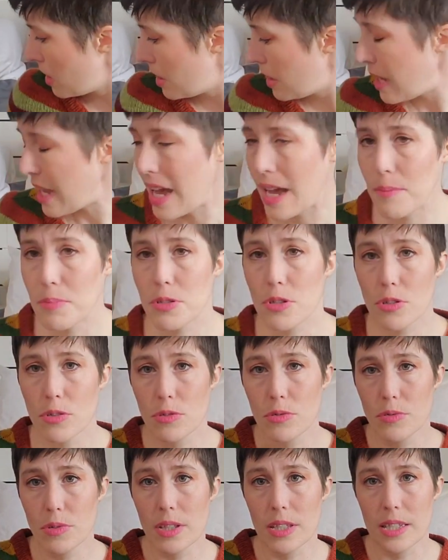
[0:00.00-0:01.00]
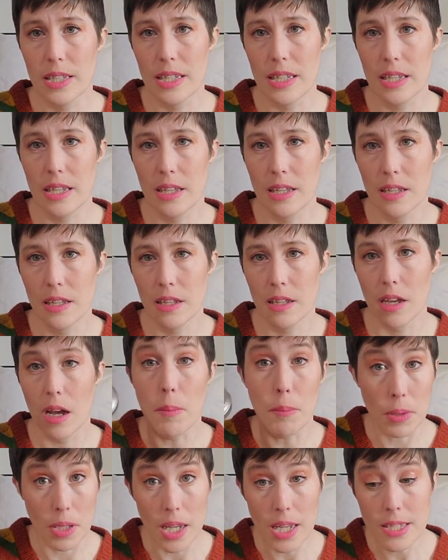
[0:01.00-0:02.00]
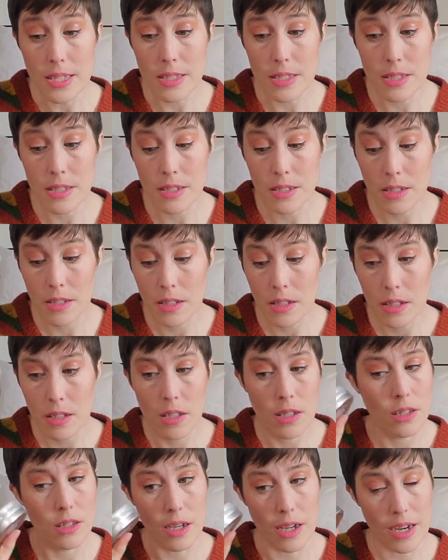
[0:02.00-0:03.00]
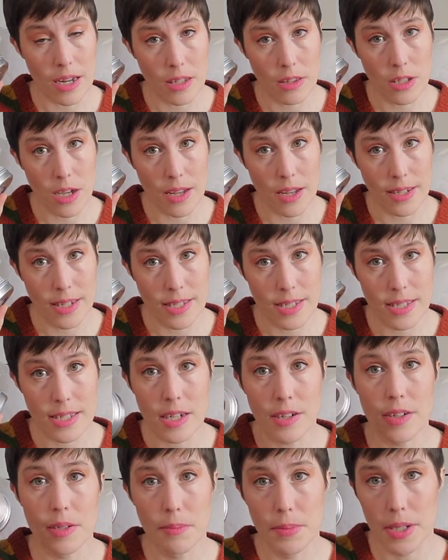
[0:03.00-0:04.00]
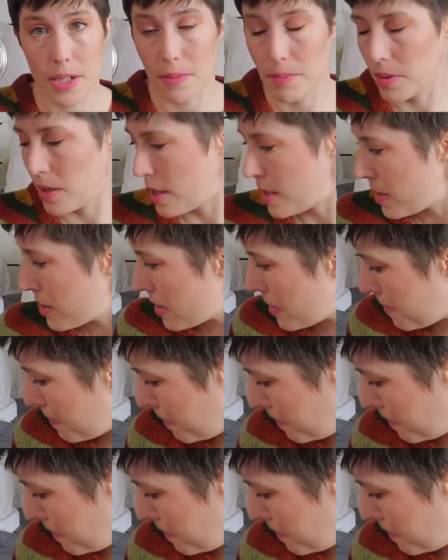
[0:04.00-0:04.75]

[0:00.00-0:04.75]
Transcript: absolutely a plus, not necessary, but a plus.